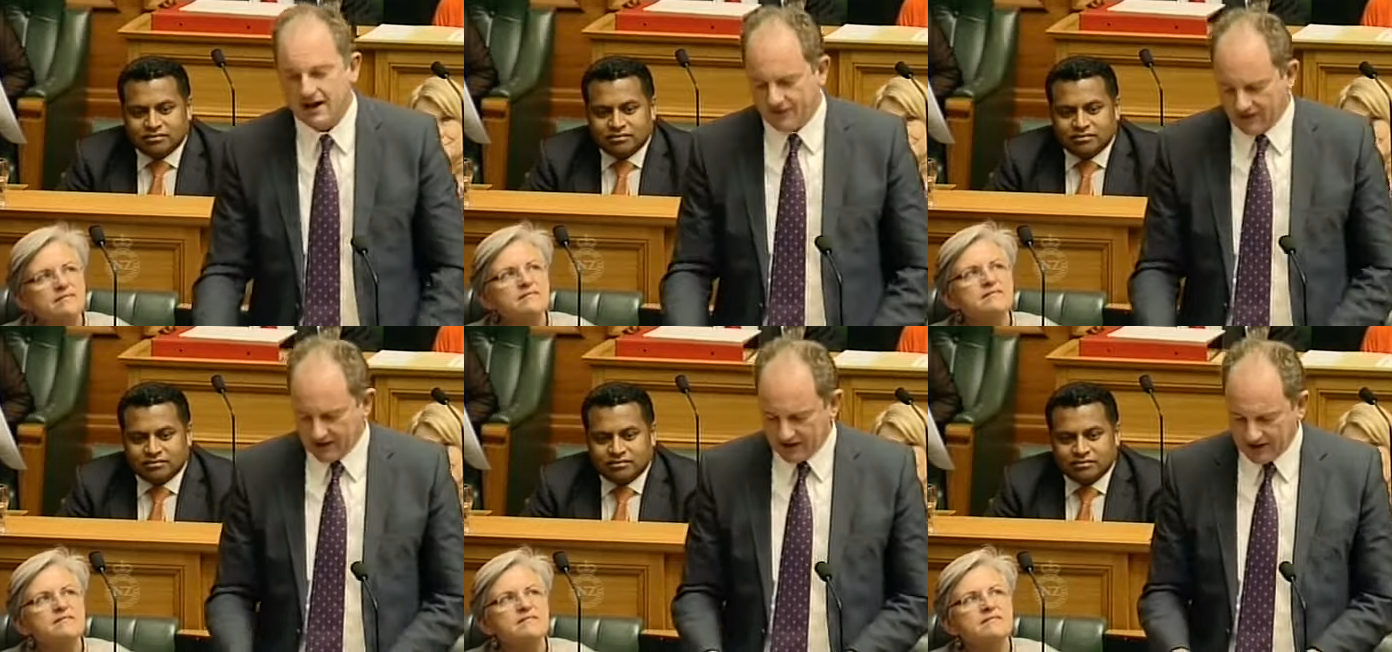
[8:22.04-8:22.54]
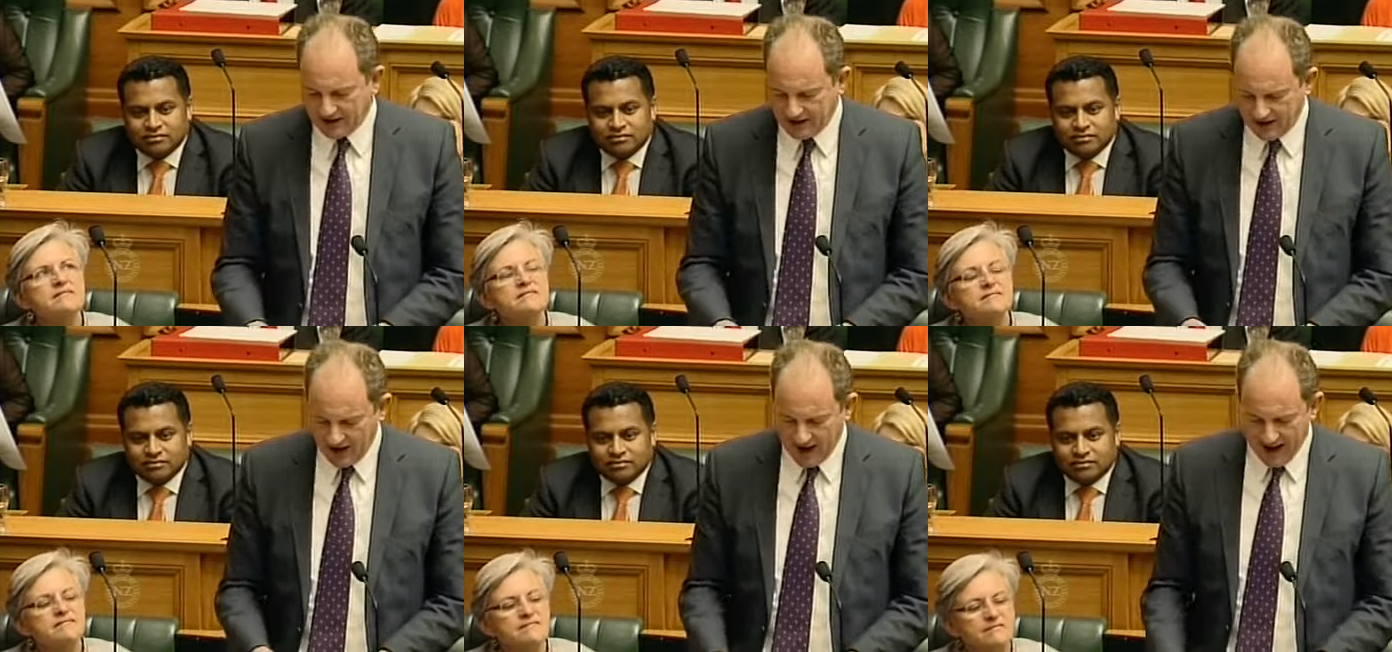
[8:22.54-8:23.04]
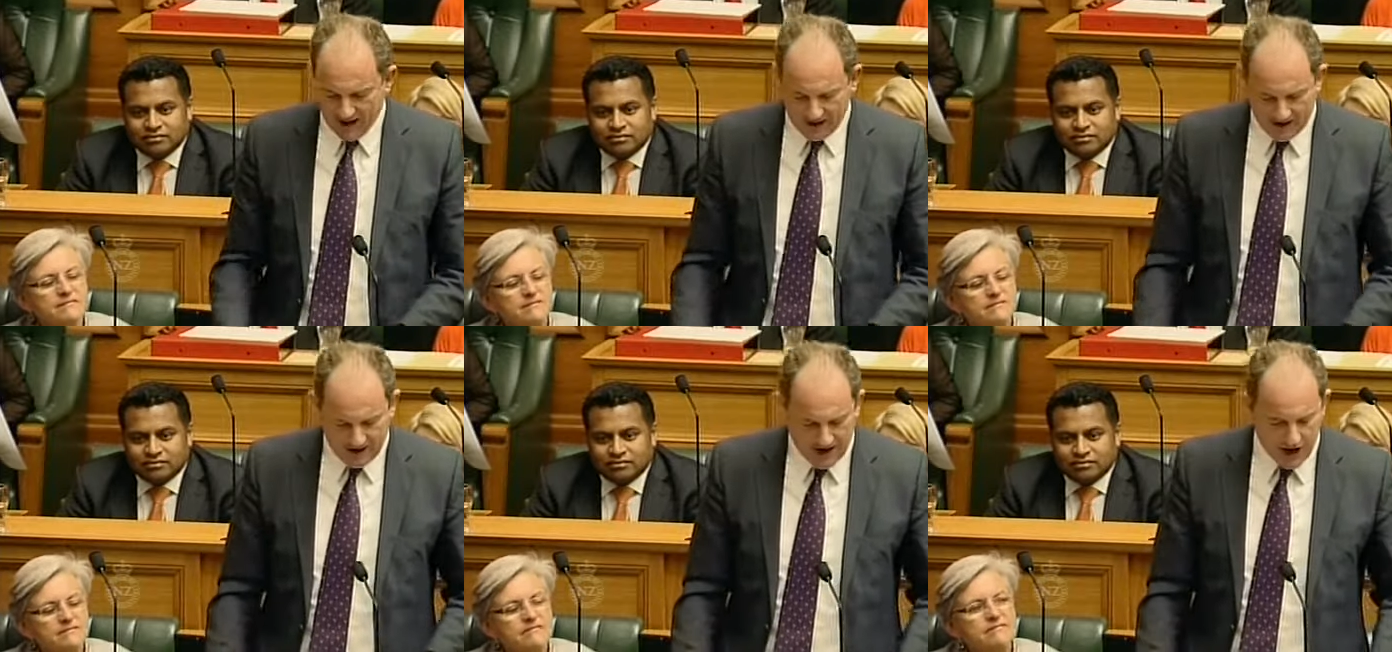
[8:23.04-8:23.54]
Speaker 1: leaving a year,
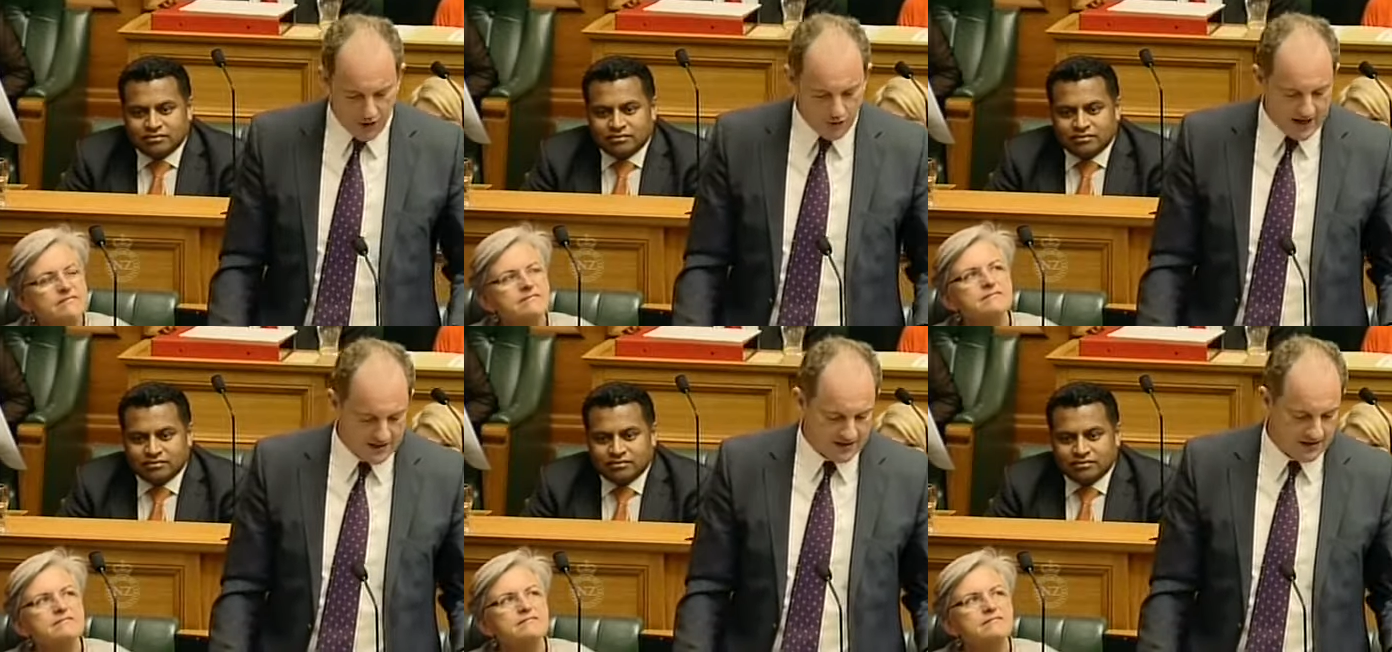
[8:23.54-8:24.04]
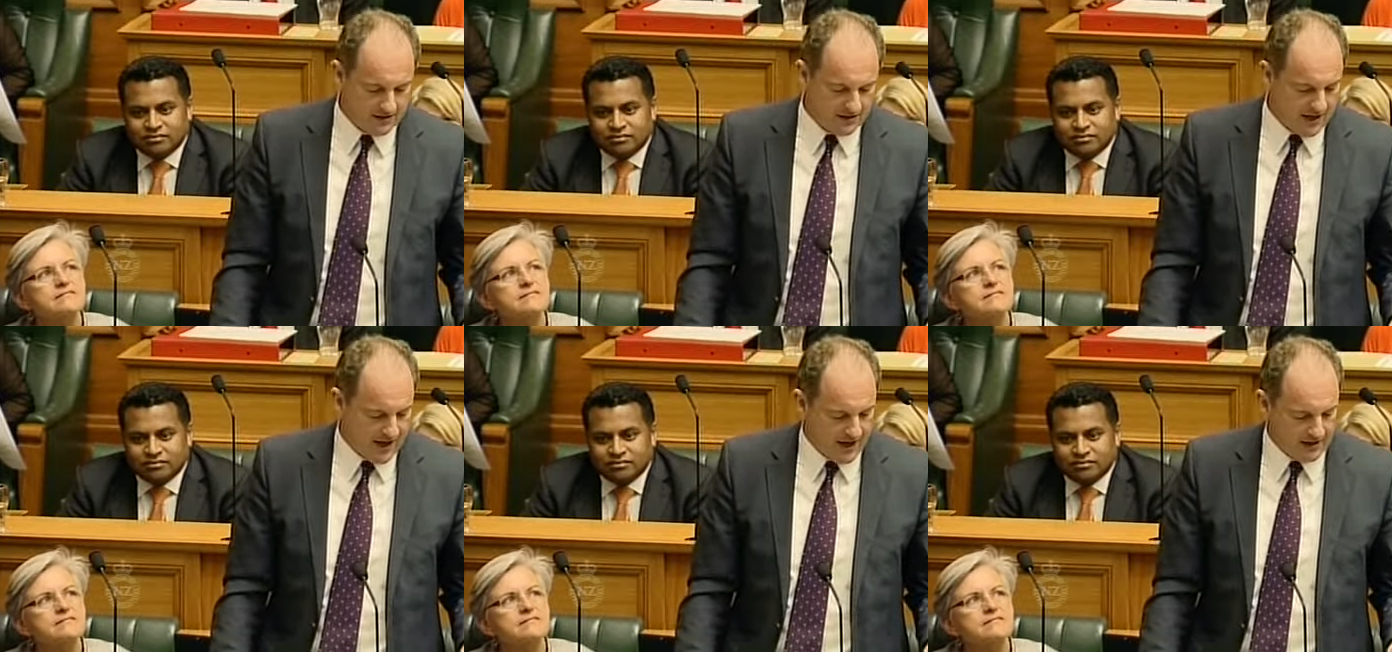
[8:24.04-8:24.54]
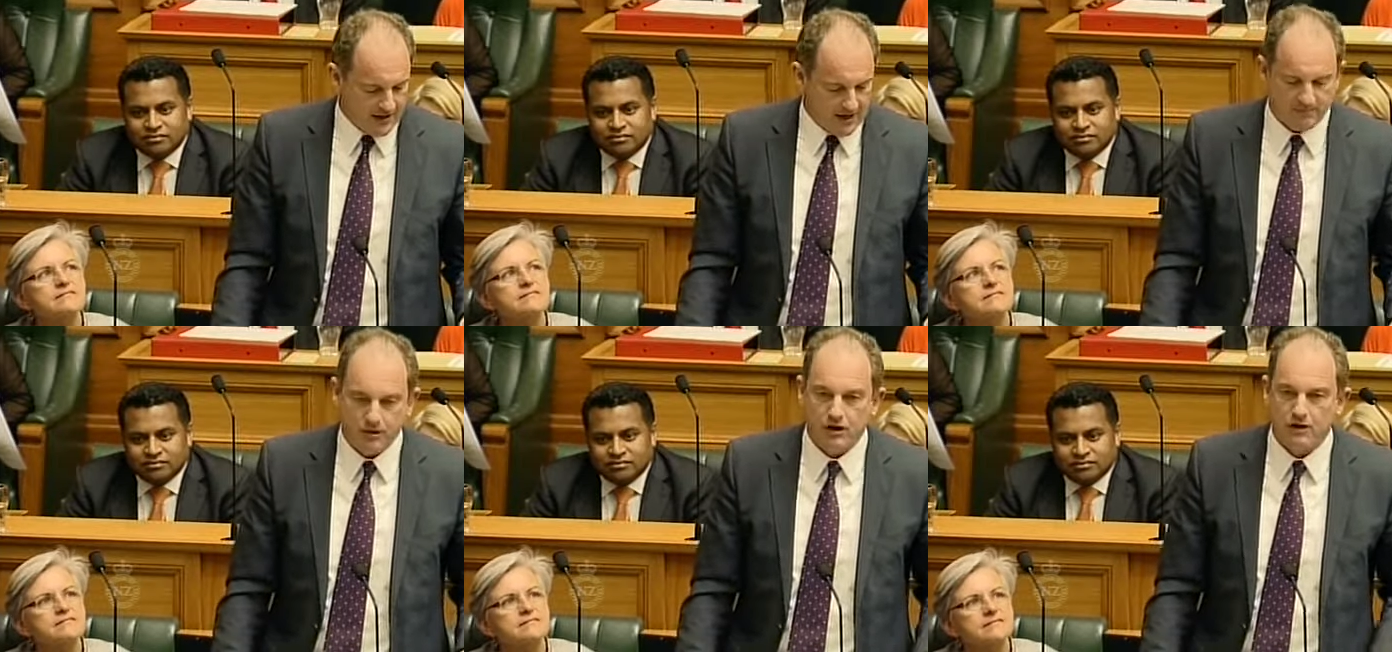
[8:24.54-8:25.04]
a reason and a
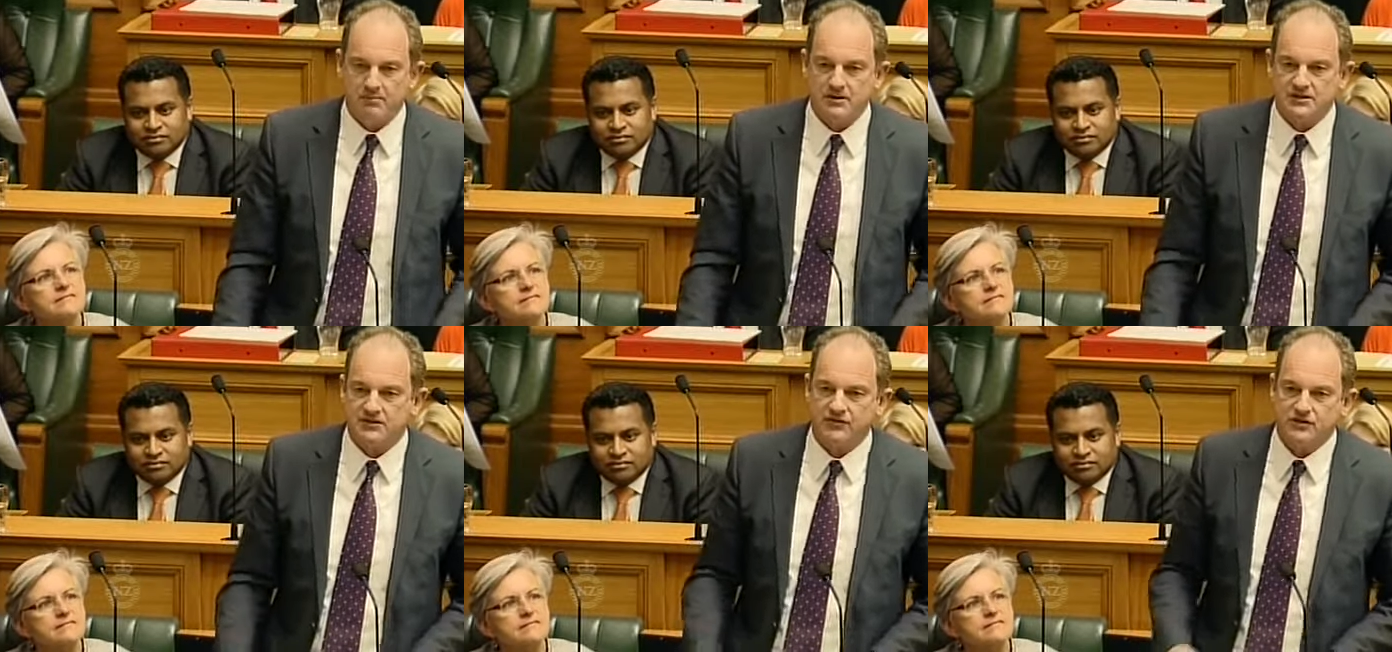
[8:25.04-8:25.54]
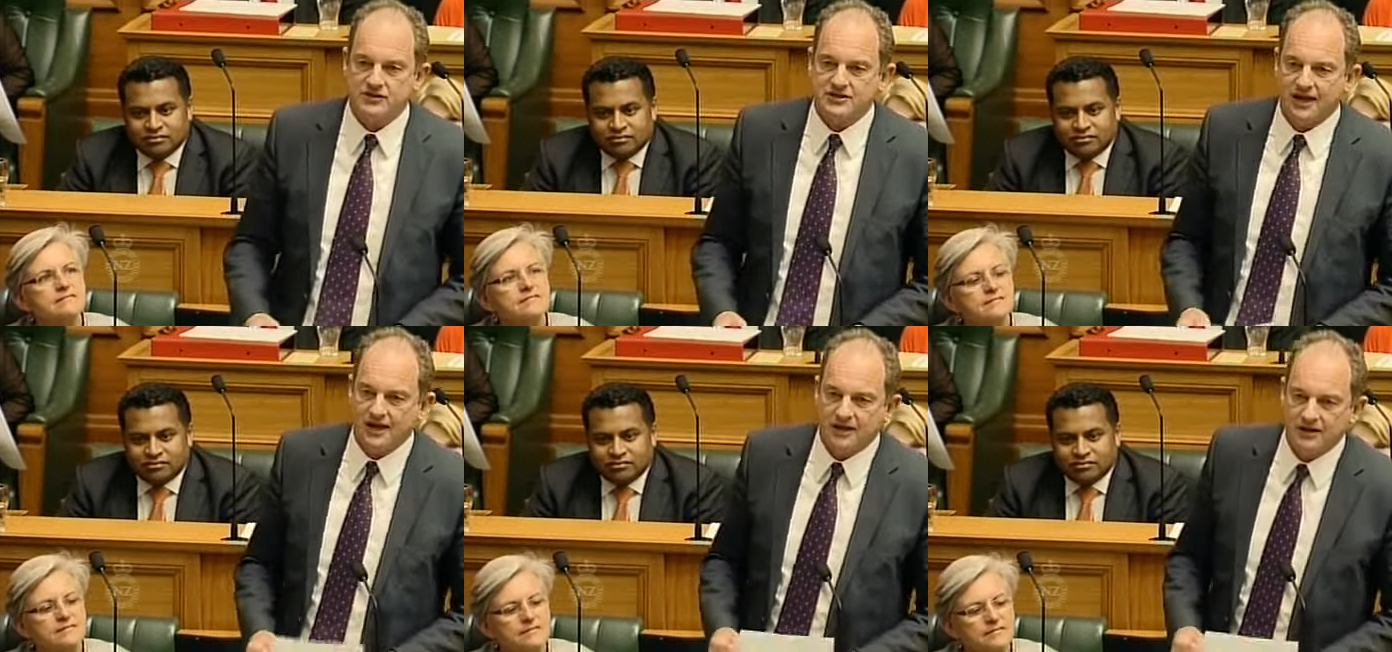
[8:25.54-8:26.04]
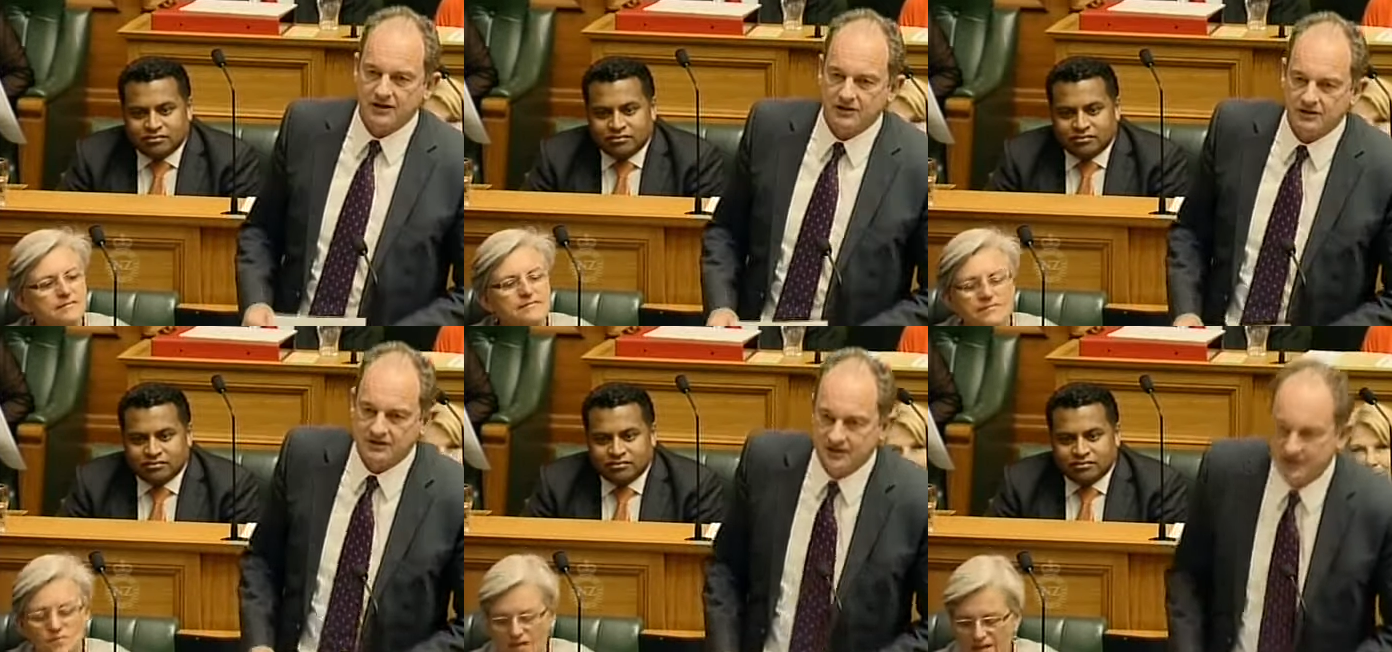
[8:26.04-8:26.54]
purpose for staying in New